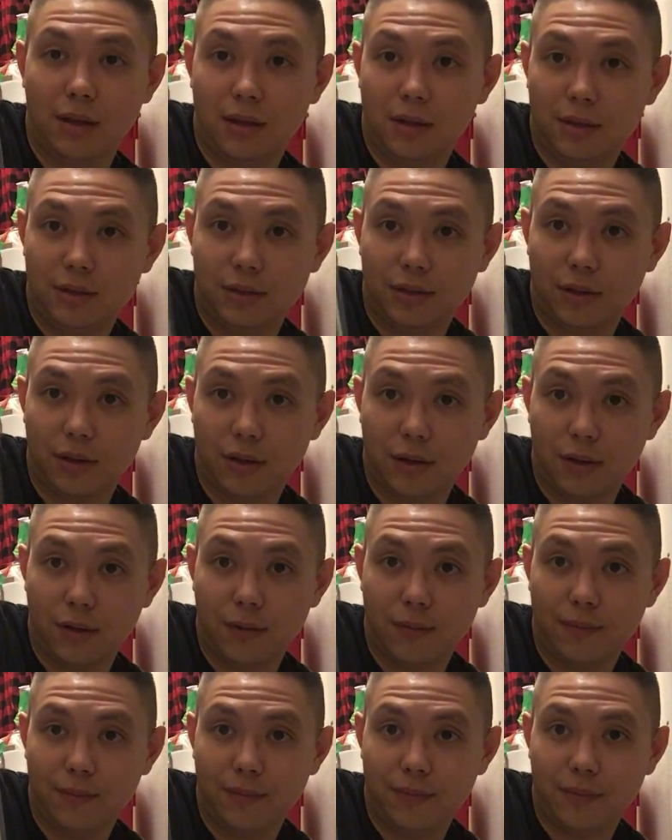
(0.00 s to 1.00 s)

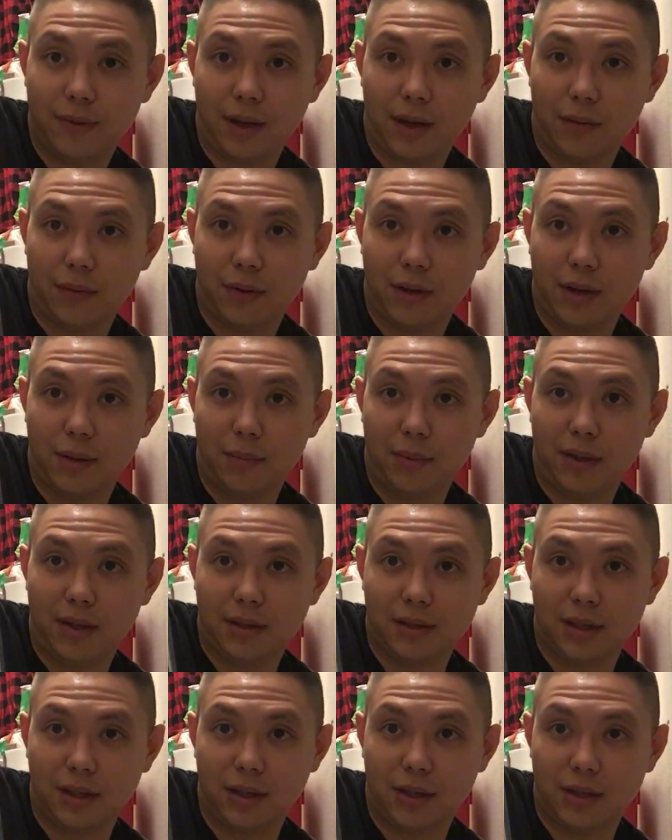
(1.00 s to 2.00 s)
So I read it
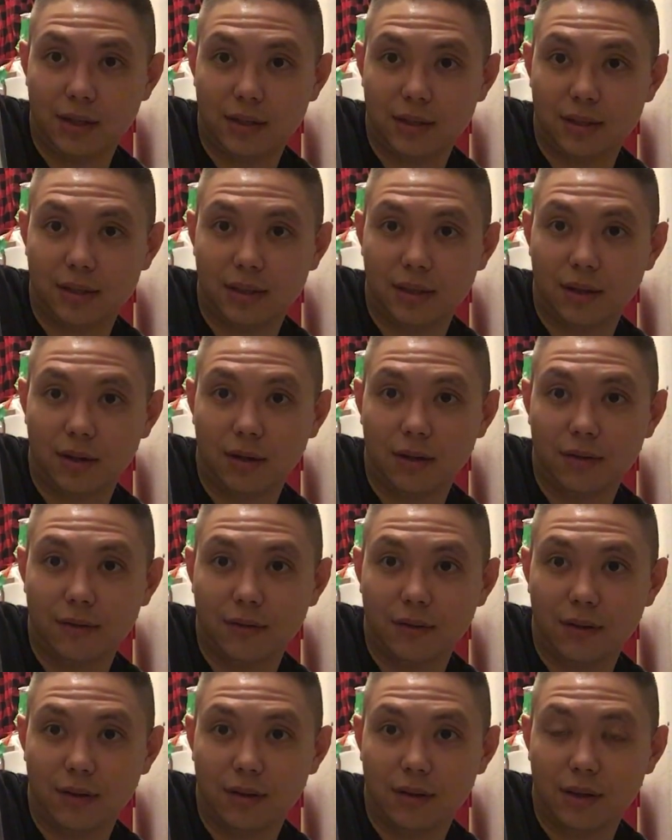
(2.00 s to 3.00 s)
because then you get to see all
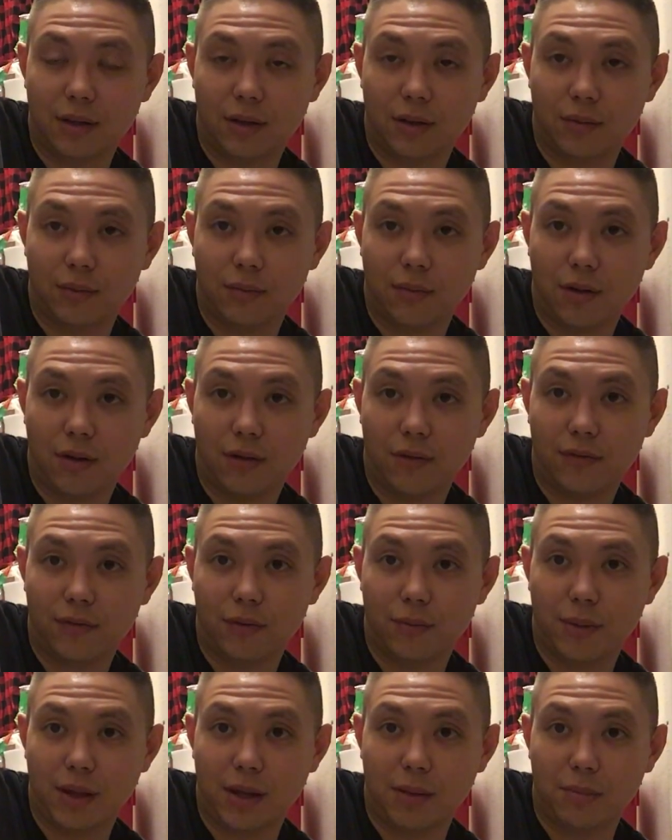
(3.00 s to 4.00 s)
of
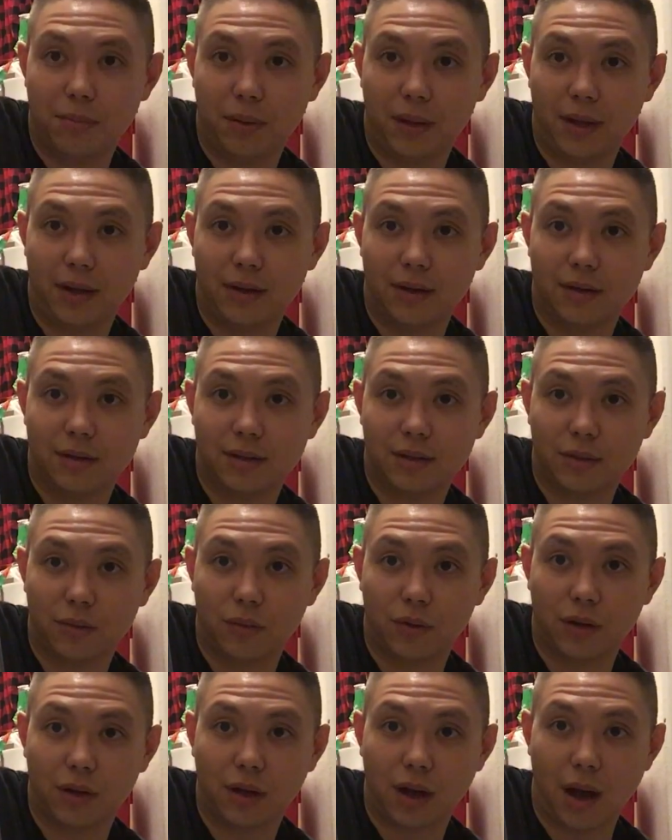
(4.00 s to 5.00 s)
your main players in
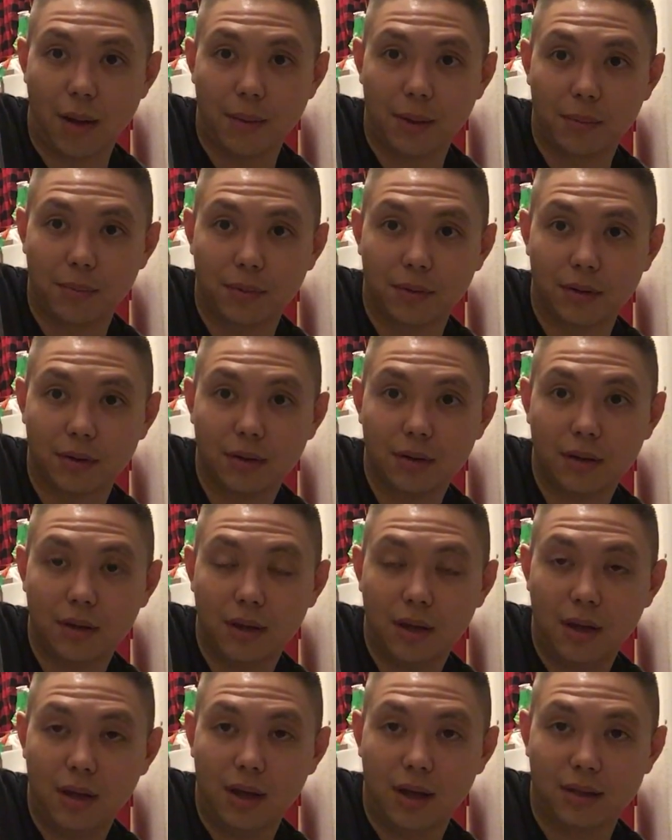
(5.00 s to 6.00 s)
one comic book
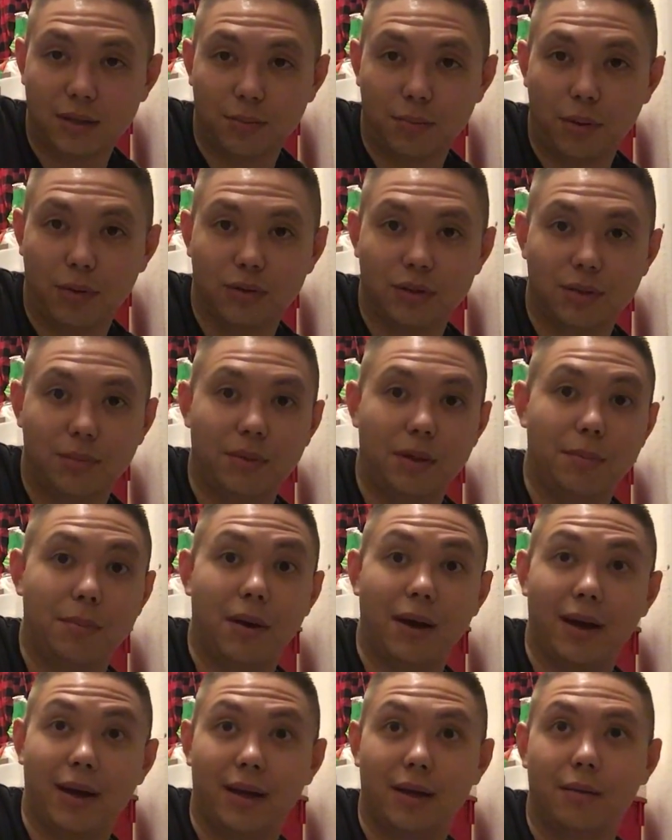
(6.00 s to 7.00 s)
as opposed to me
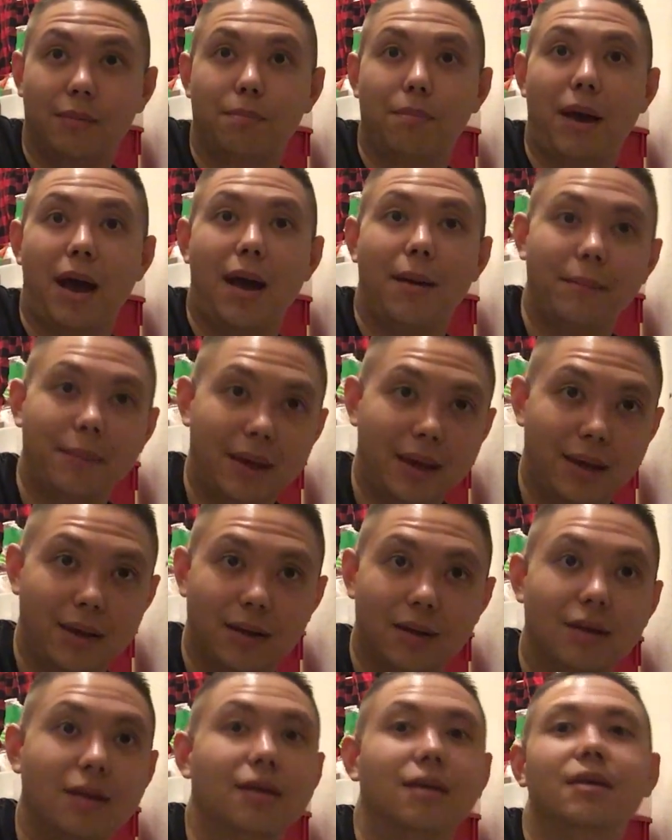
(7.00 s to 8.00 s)
buying
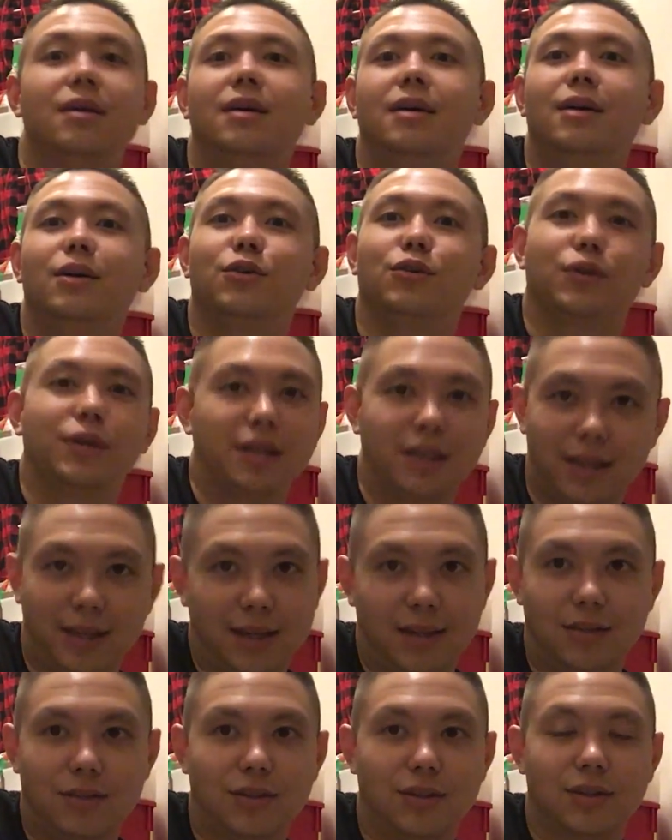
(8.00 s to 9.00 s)
Batman, Green
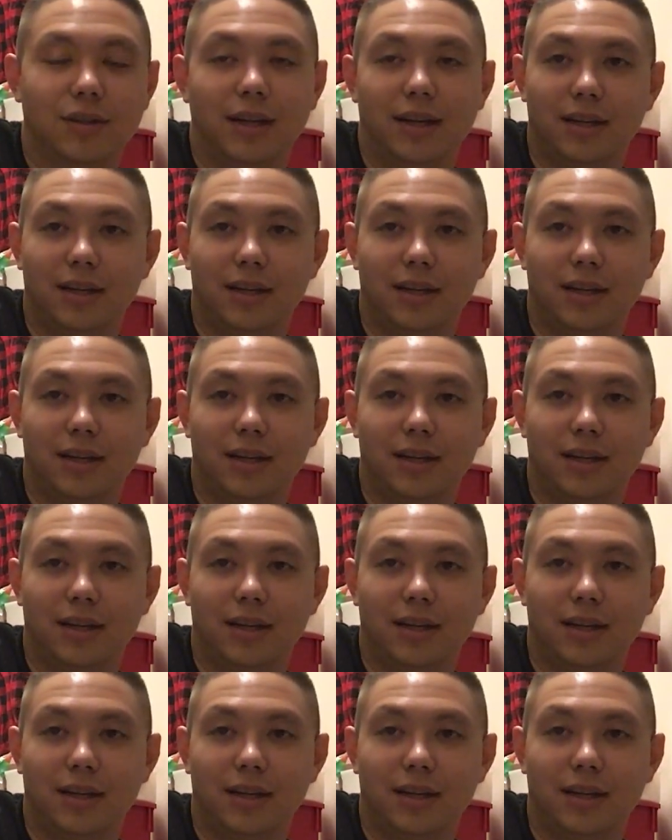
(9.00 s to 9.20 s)
Lantern.